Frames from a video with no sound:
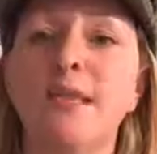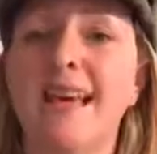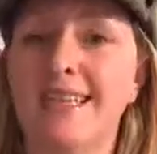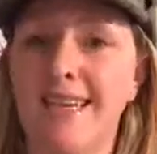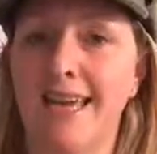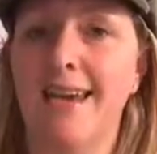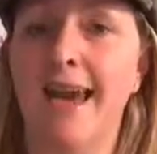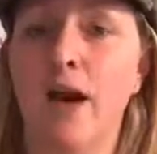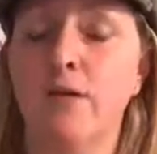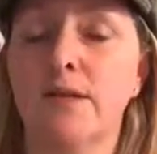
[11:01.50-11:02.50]
get to hear
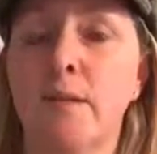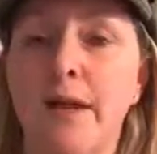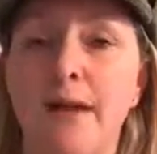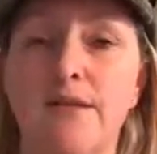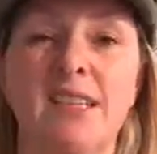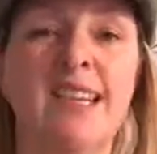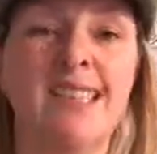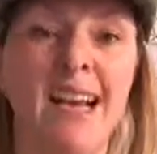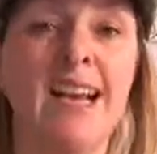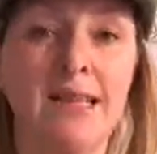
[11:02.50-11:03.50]
how somebody else does
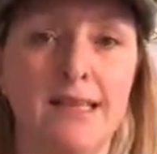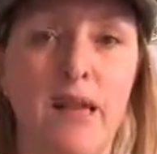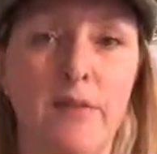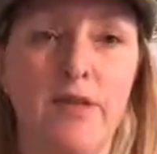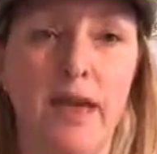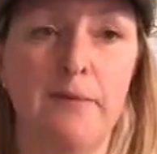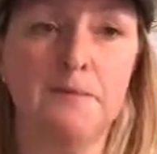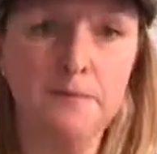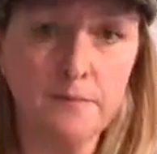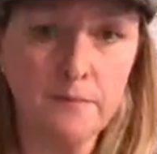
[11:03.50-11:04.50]
exactly the same thing.
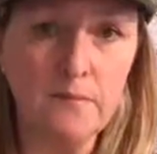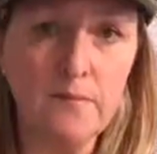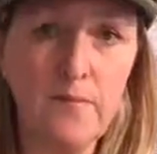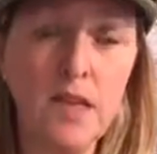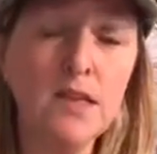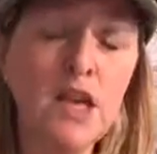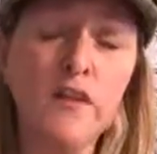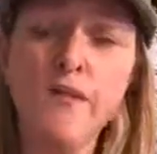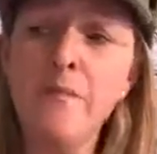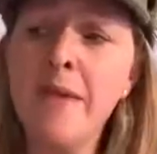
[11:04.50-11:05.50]
So
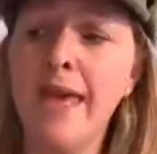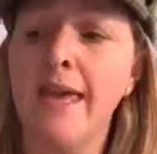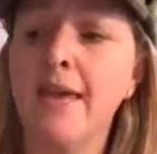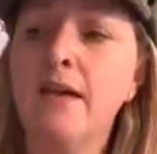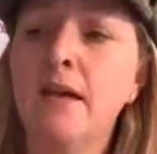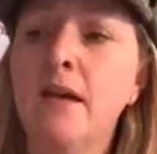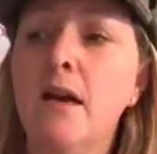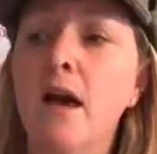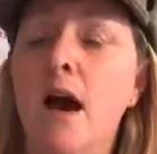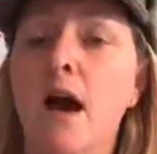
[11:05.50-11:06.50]
for me,
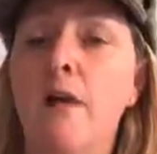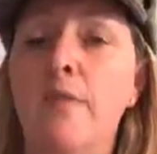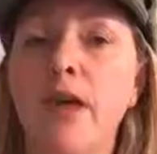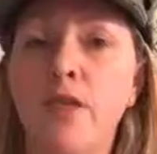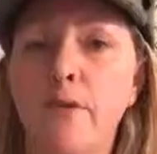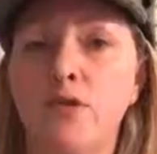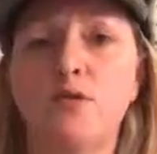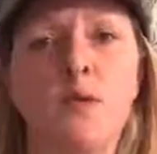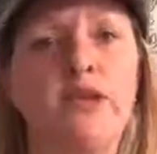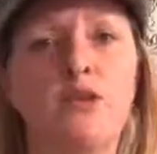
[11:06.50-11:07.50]
the other
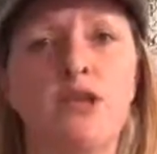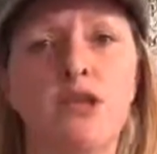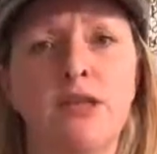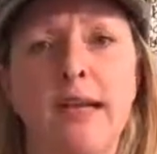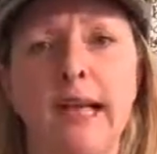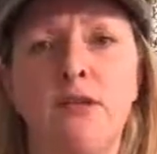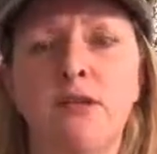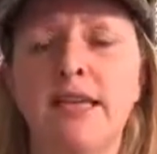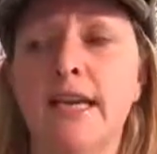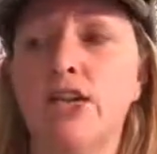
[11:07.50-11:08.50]
models we do on the Do, Delegate or
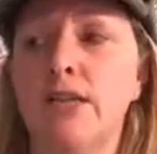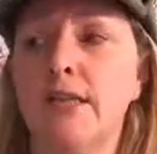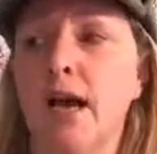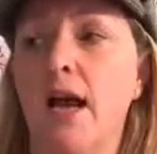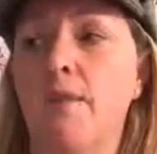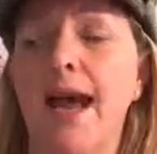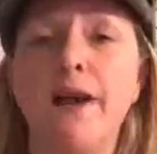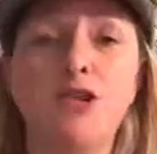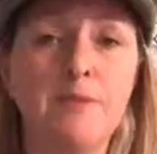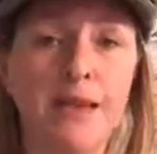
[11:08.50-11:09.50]
Ditch is
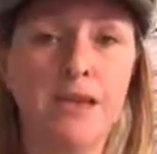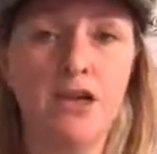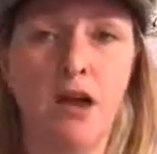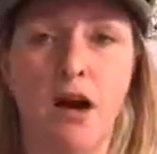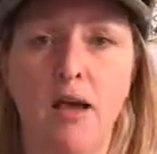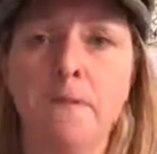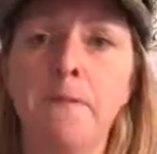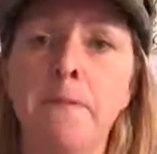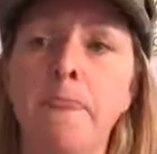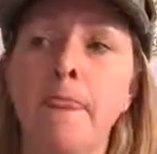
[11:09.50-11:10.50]
how do you manage time?
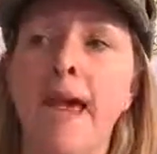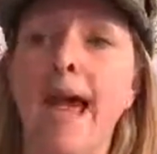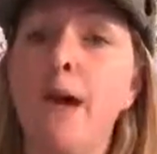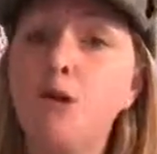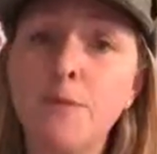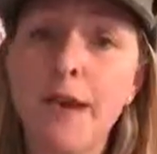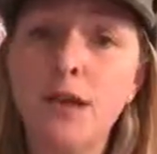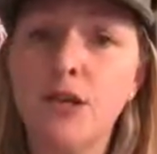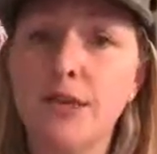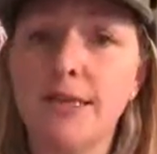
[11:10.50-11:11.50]
How do you make
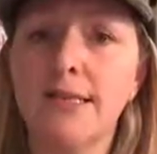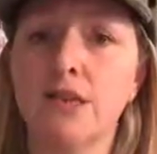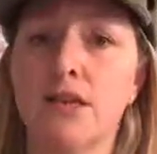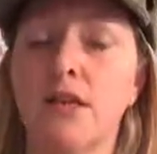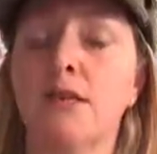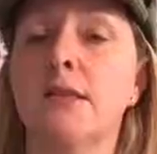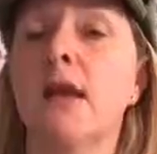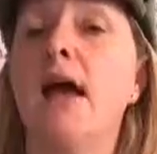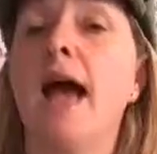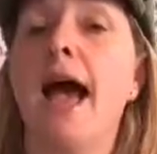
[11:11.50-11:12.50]
good decisions?
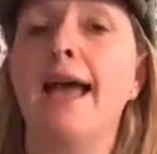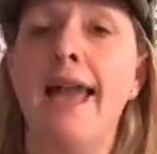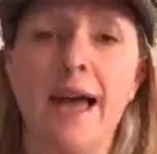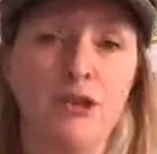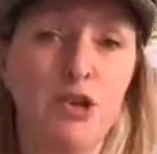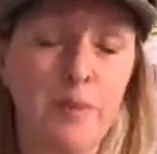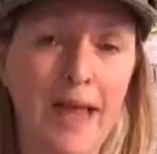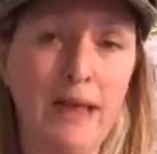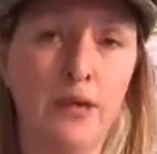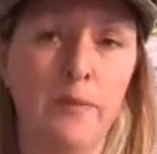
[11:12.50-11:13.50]
And how do you
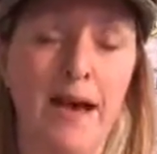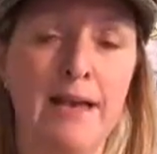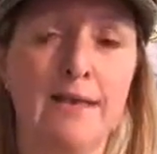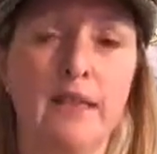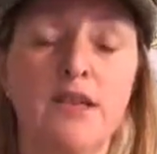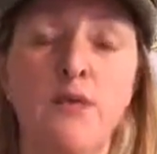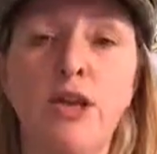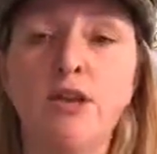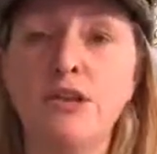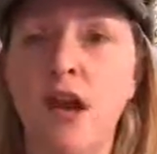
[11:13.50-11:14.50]
plan at your best? So when
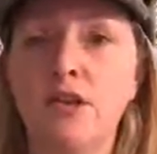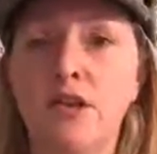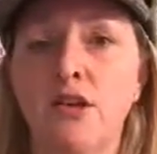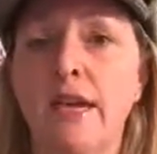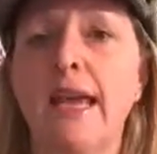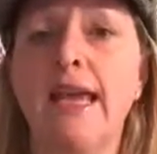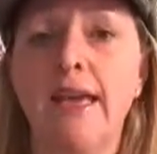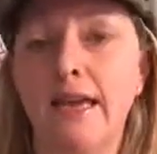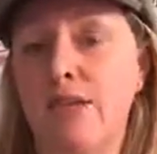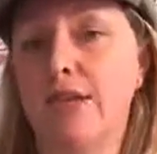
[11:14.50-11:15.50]
you start to look at
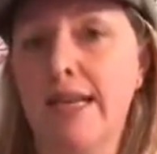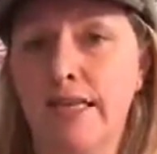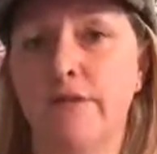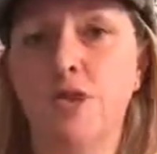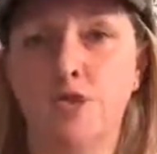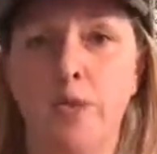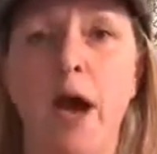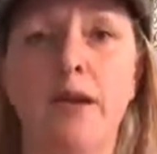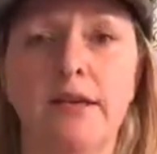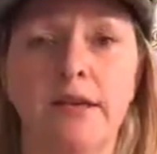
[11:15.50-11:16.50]
each individual
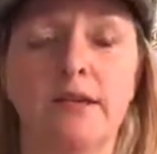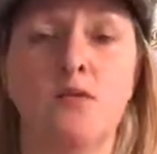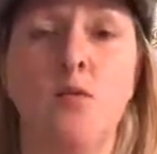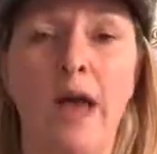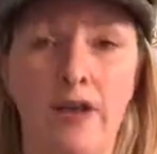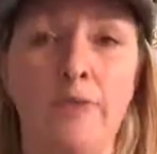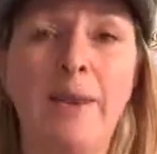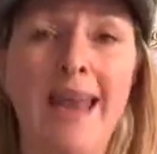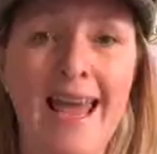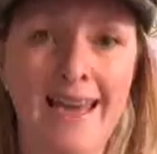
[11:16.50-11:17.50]
person's way of
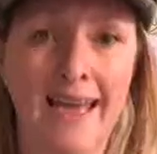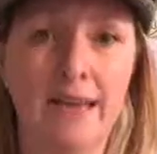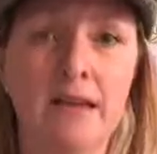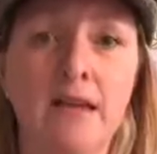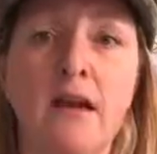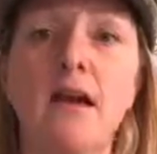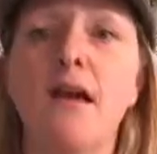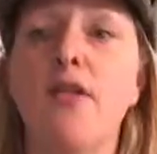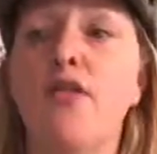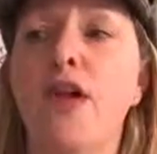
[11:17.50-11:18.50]
planning,
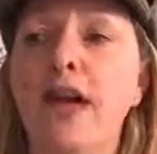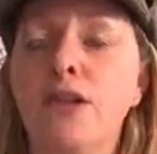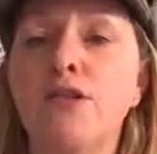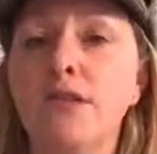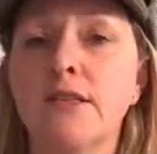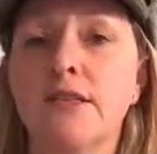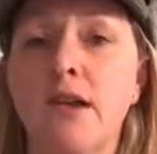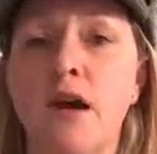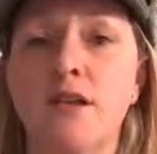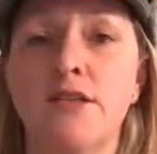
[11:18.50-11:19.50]
then you can
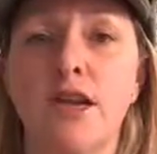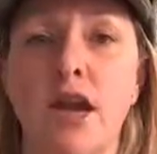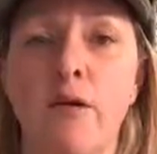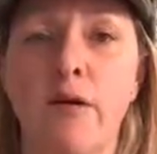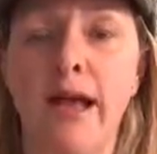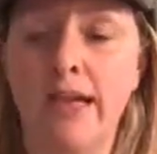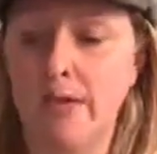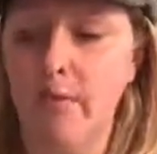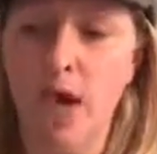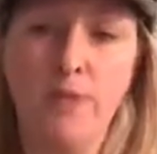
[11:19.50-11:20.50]
start to go, oh, well,
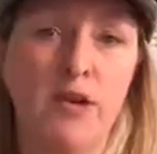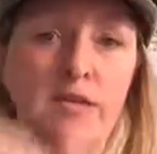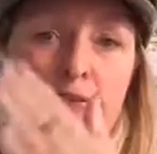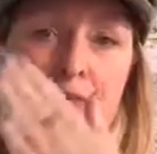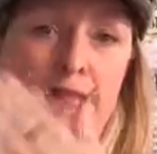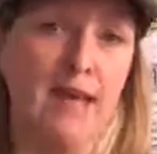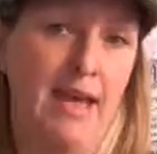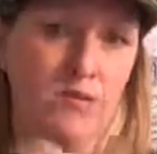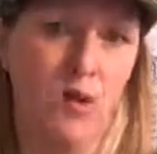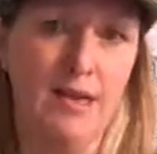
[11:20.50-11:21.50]
actually my process is
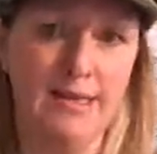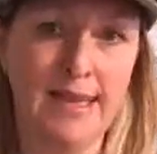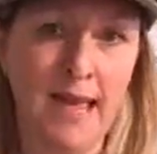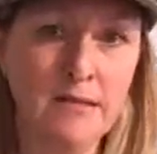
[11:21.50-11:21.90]
X, Y, and Z,